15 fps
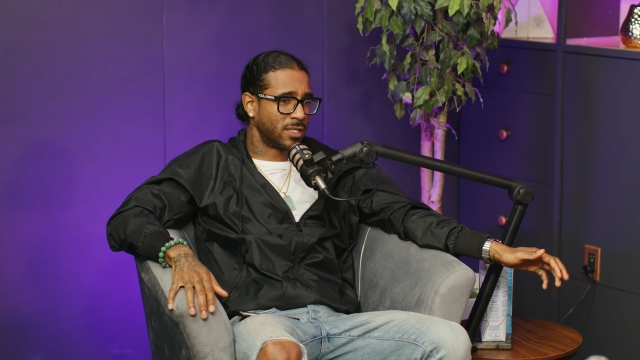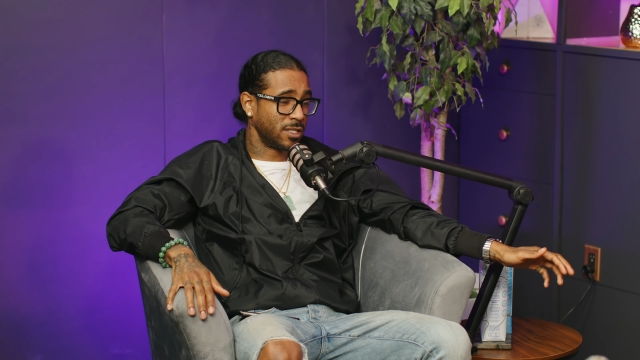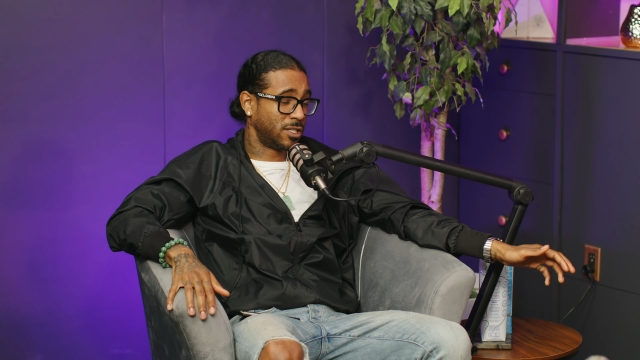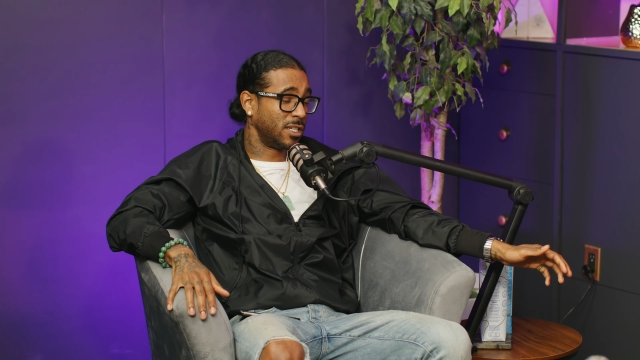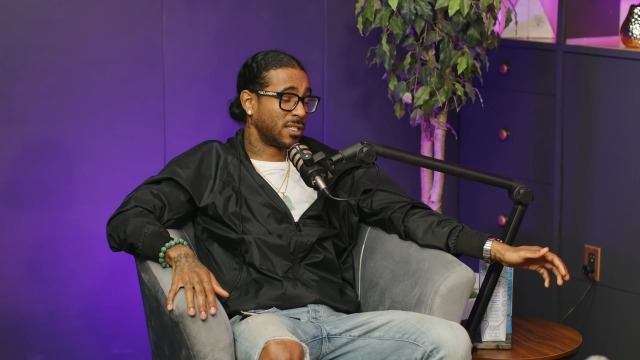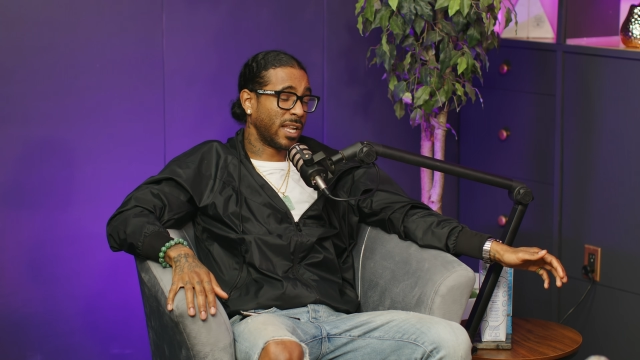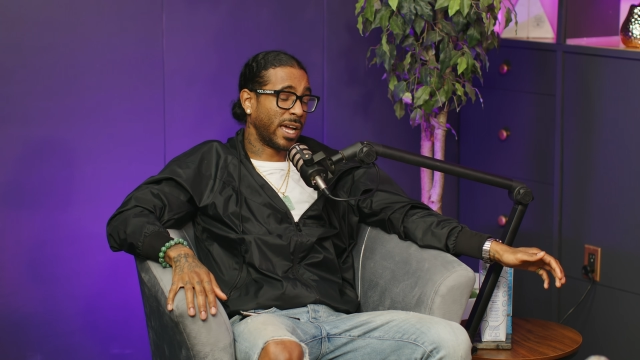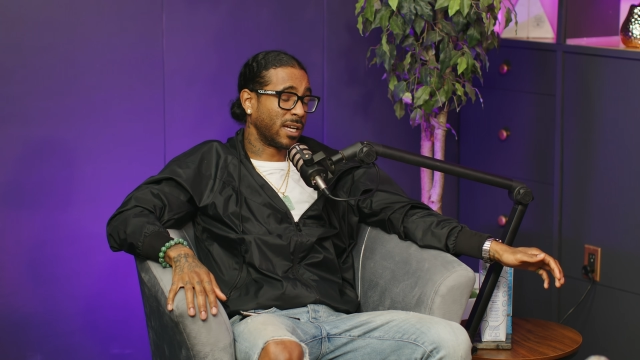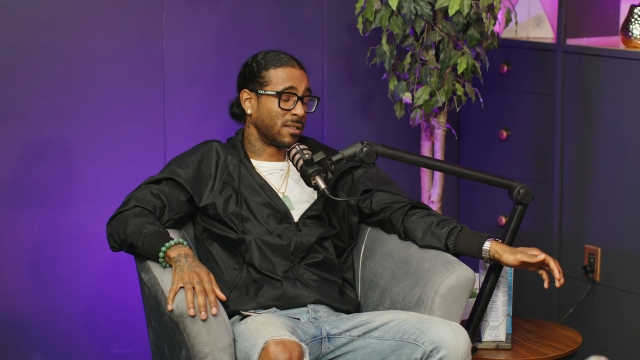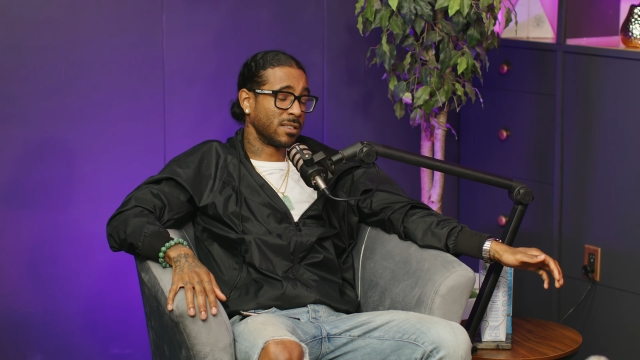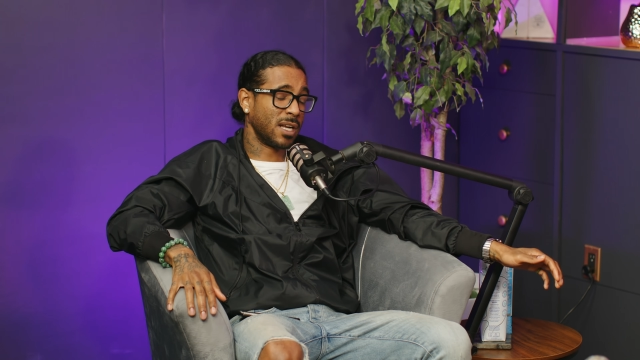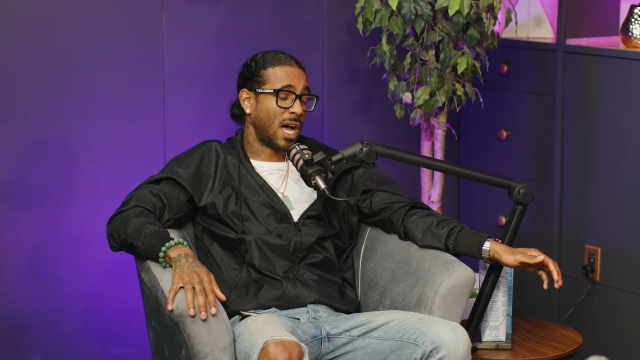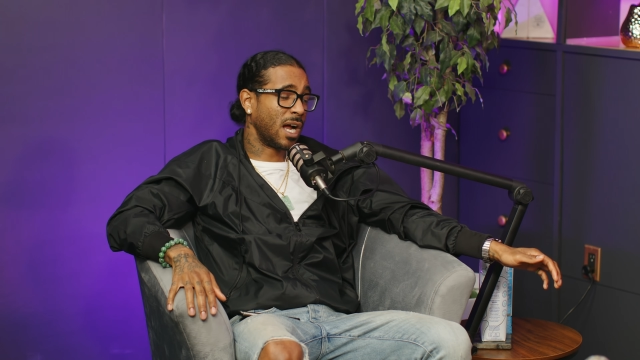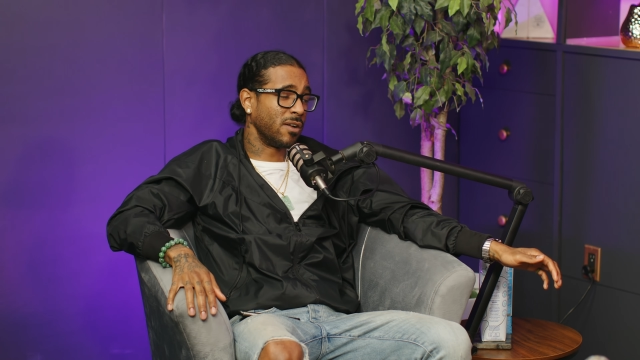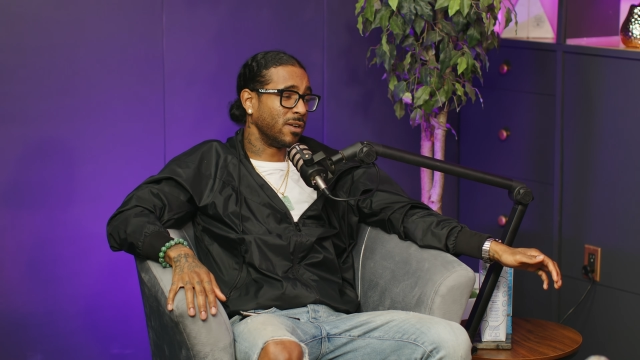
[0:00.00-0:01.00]
And she's like,
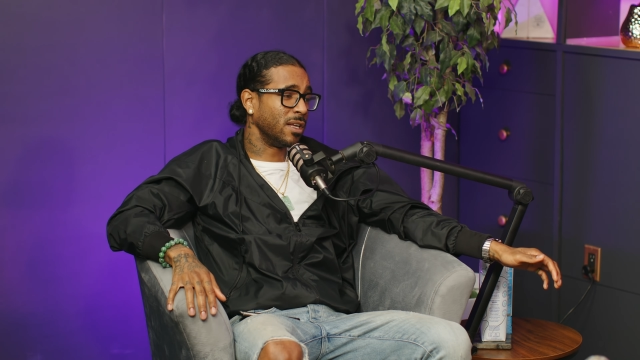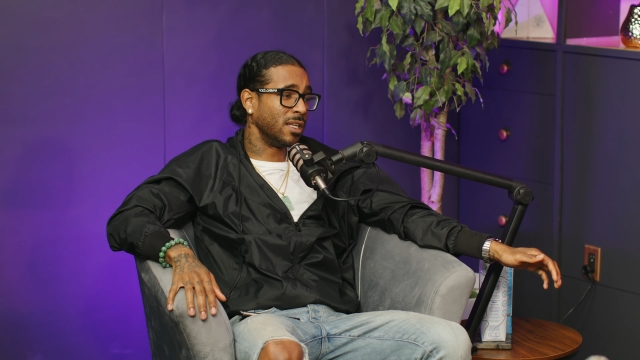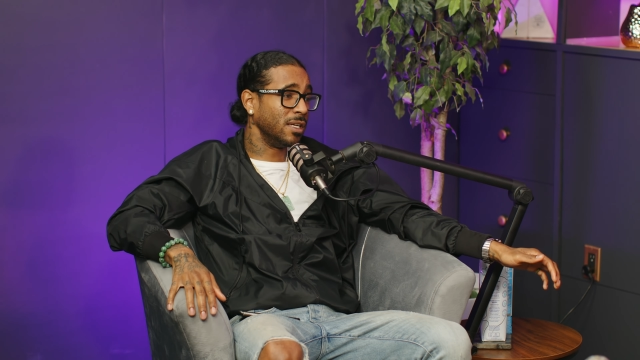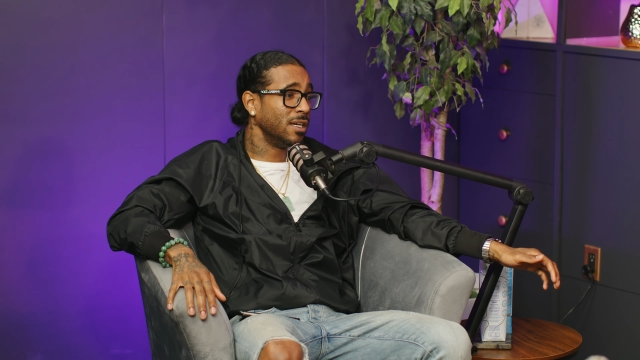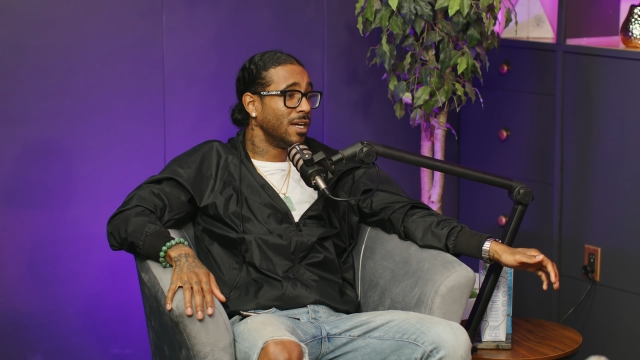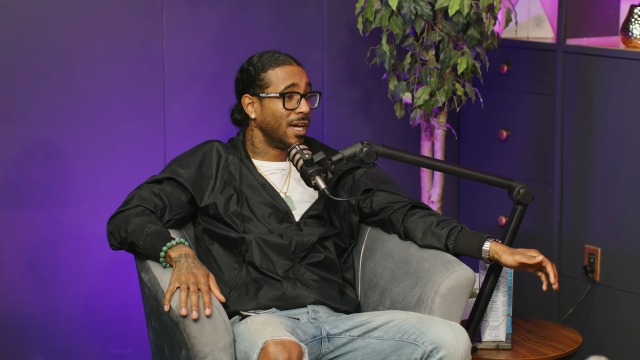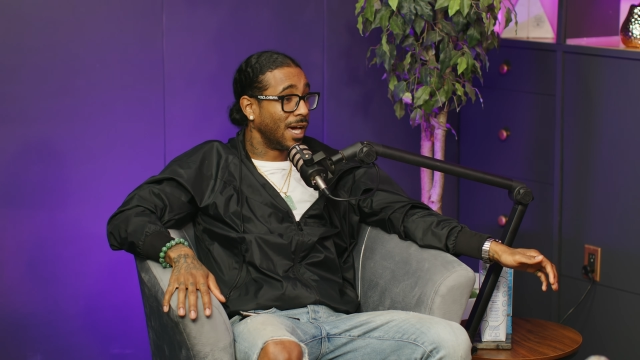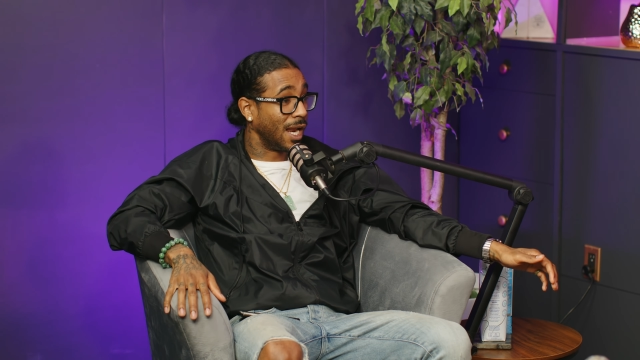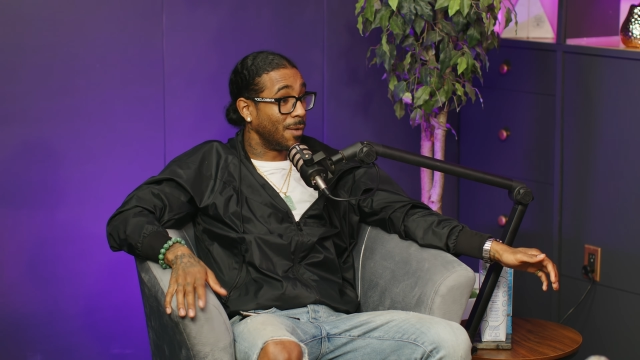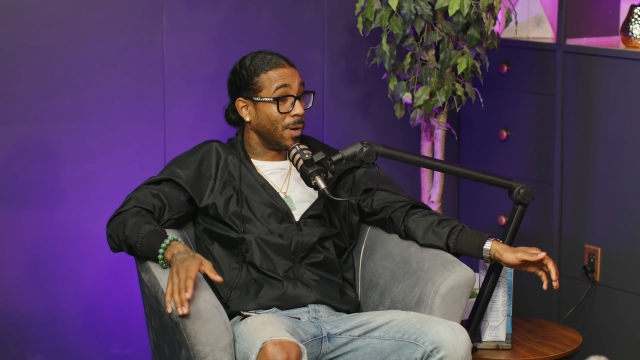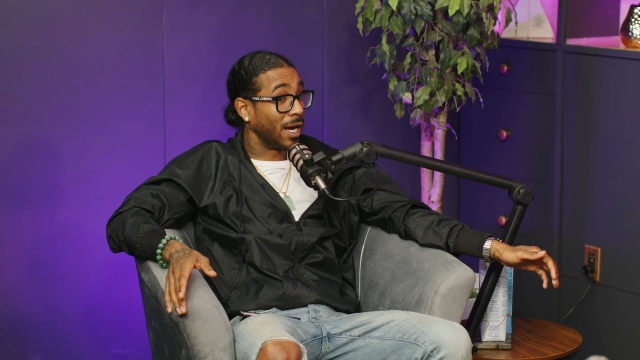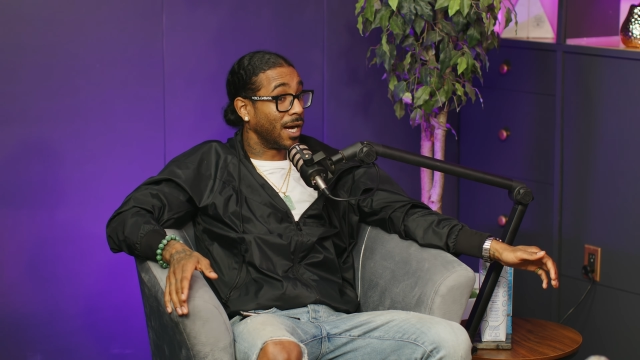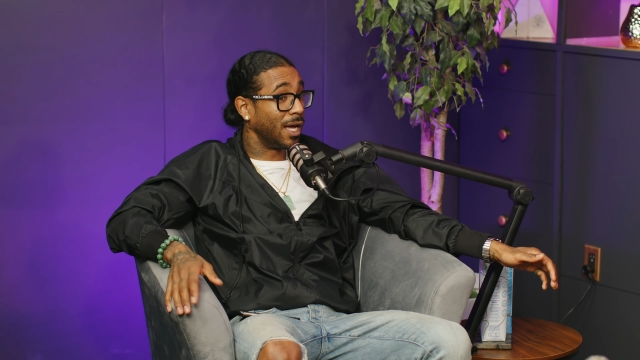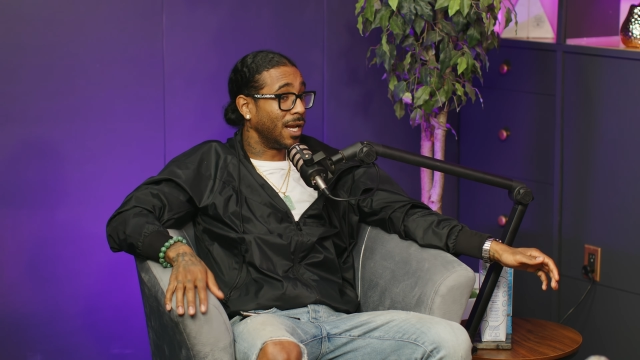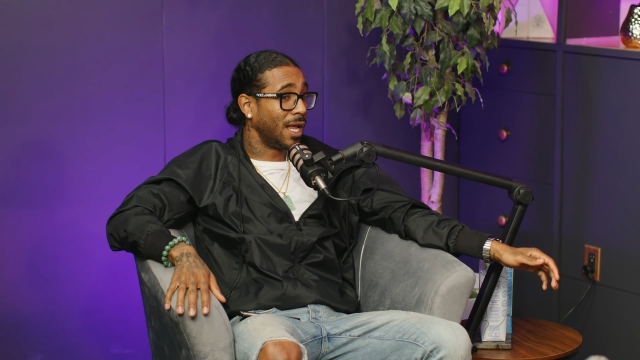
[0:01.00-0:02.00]
not really. And I'm
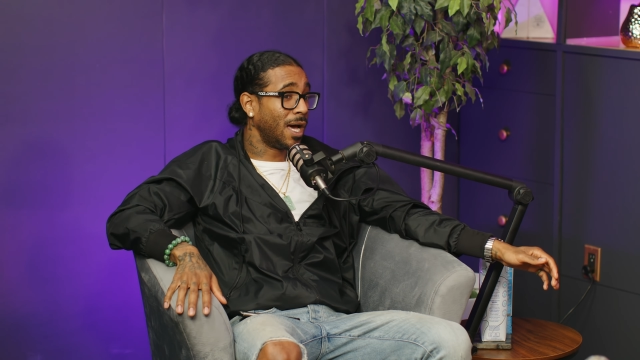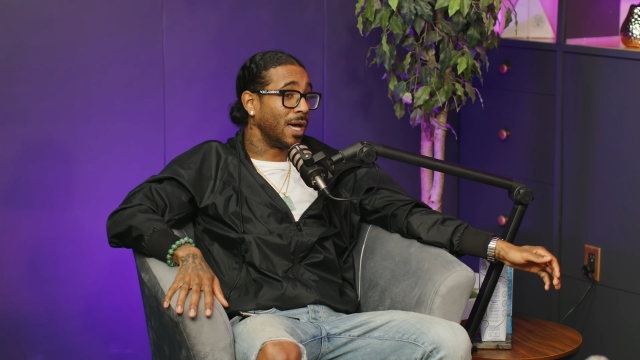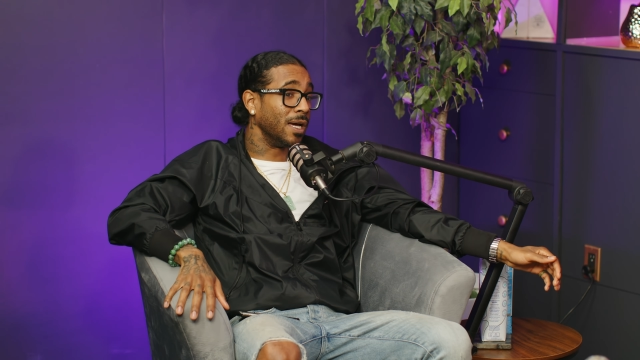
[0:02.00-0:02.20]
like, I lie.